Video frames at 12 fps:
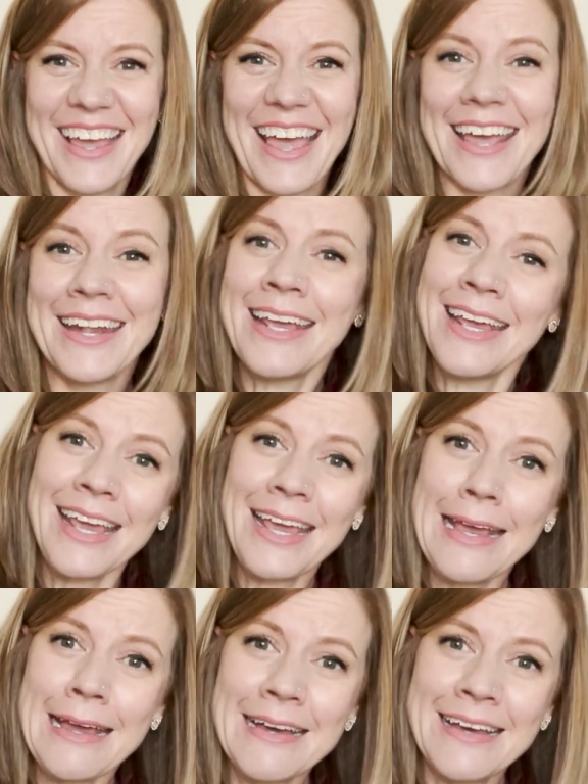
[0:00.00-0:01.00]
And
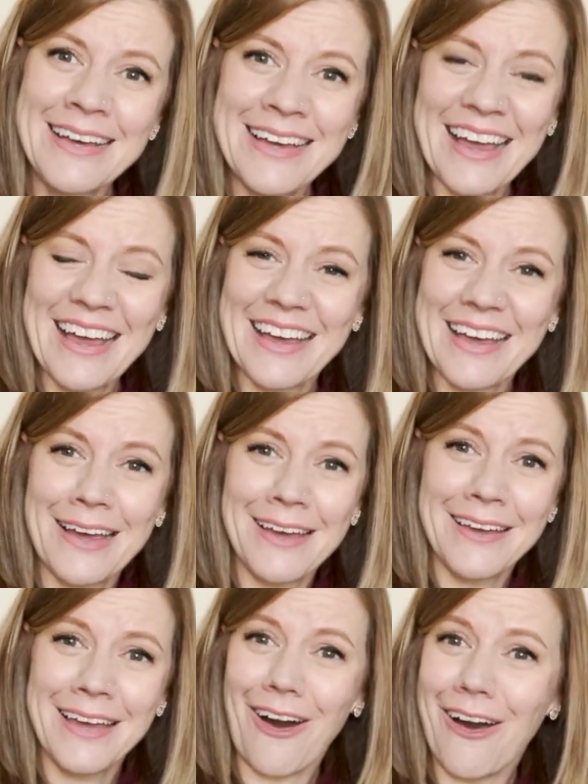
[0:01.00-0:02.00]
He
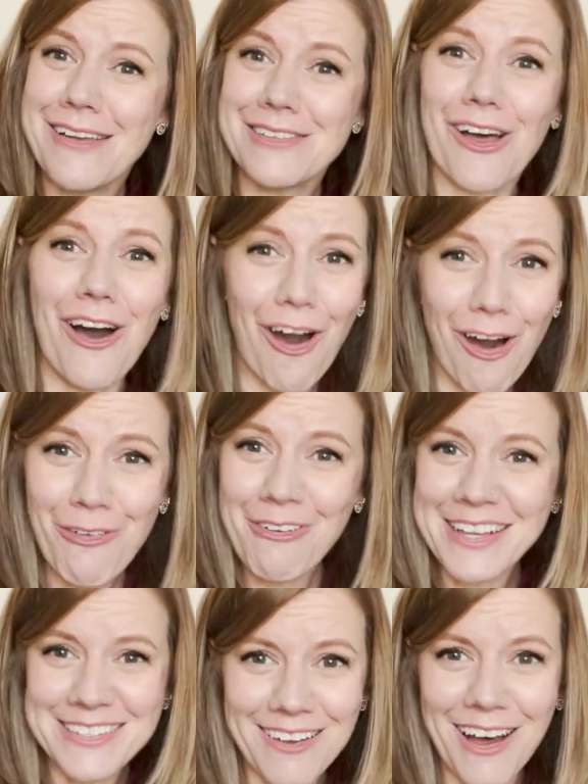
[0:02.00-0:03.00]
is
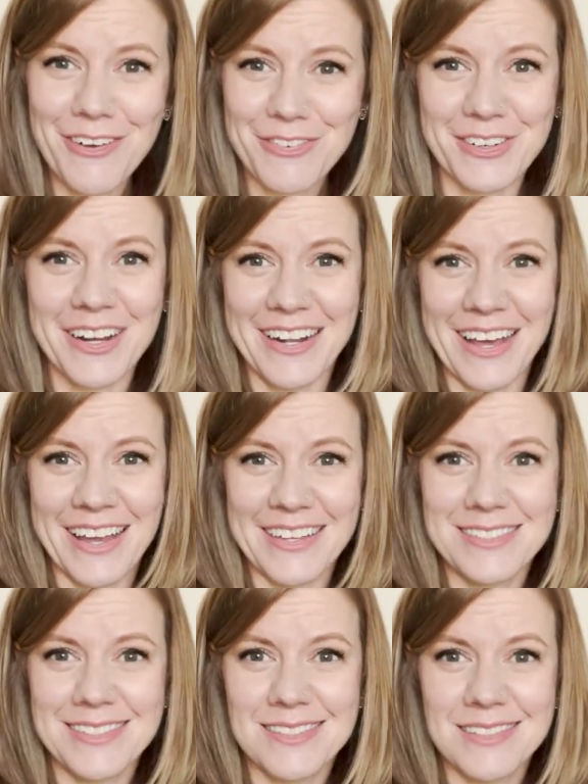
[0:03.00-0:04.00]
always offering
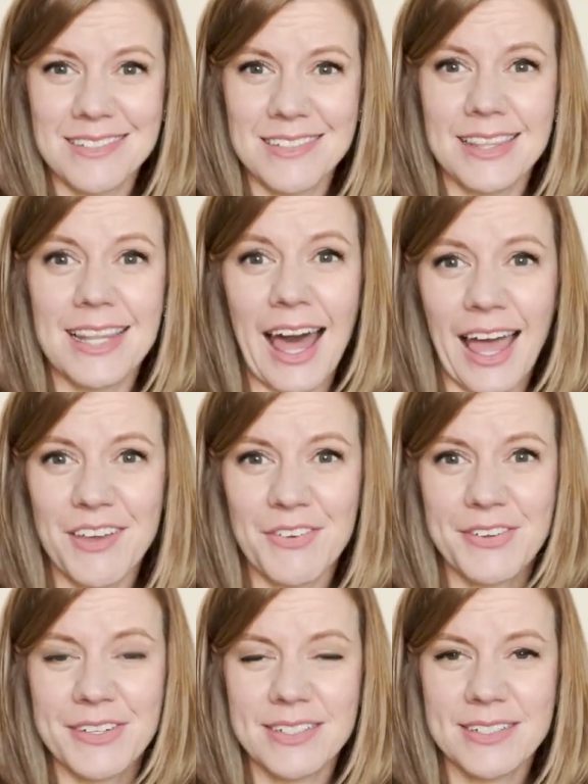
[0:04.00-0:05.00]
us
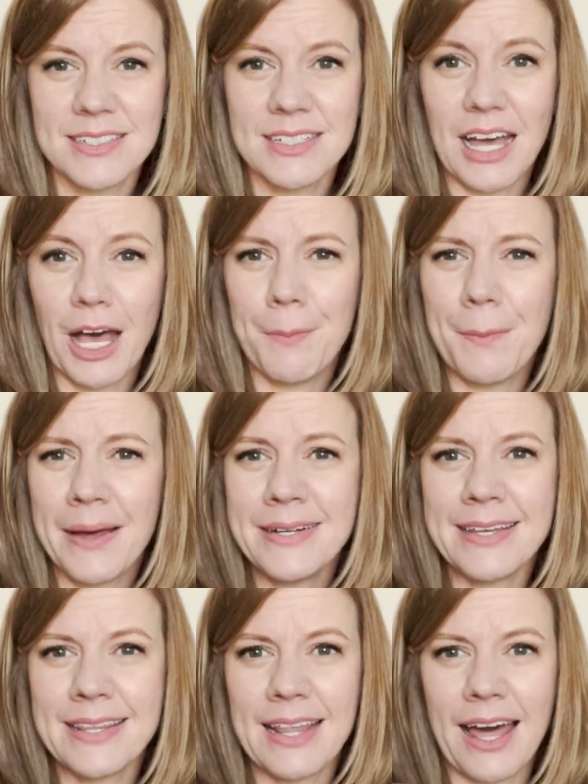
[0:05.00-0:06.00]
life,
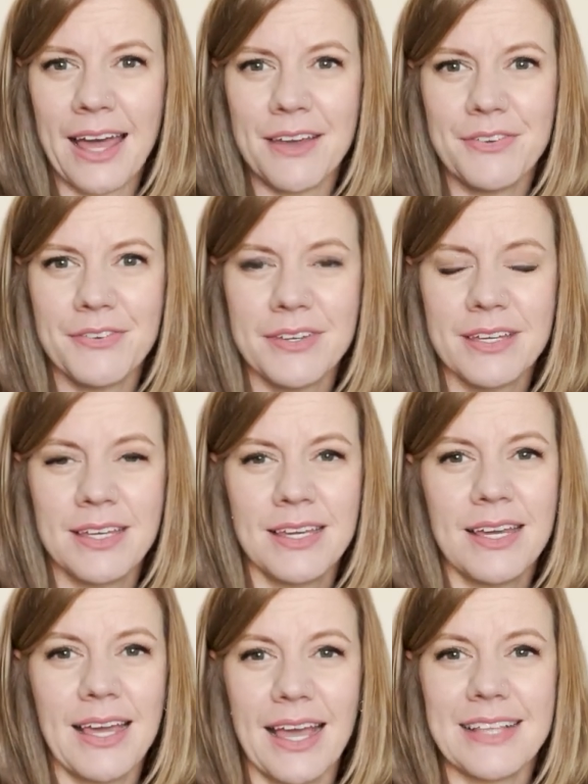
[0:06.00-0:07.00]
abundant life.
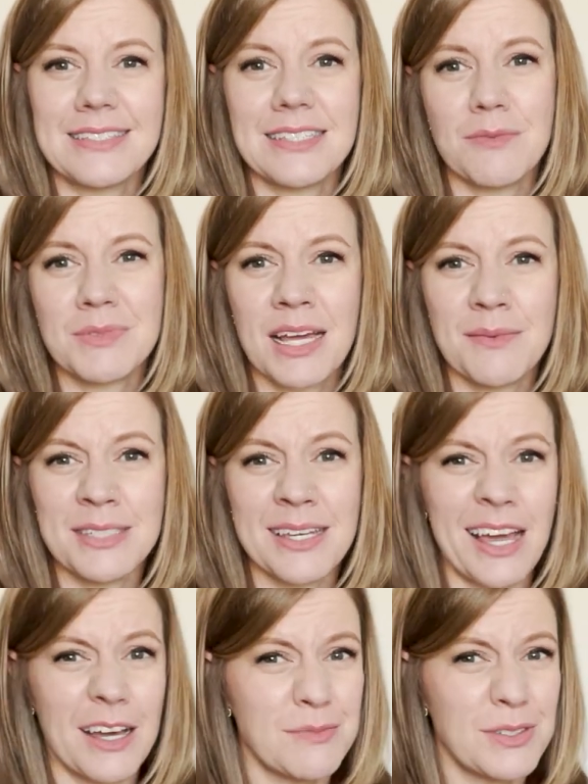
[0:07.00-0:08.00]
And sometimes it
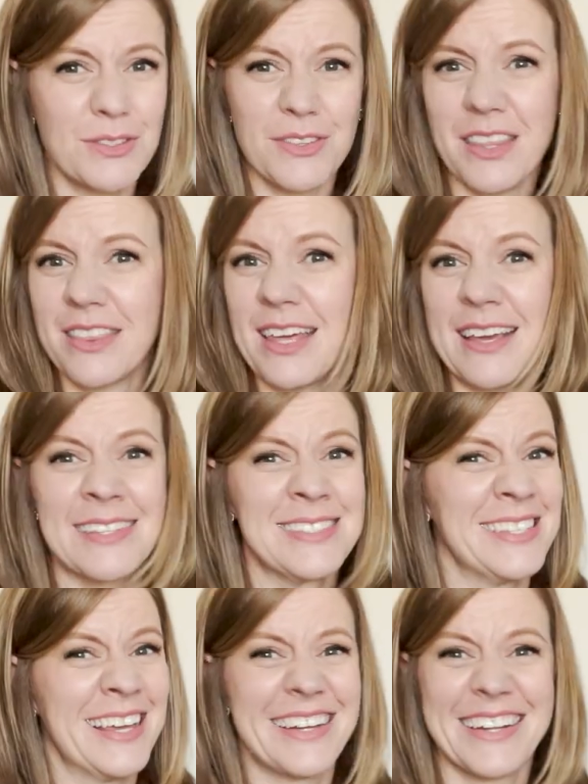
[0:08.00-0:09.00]
comes through the things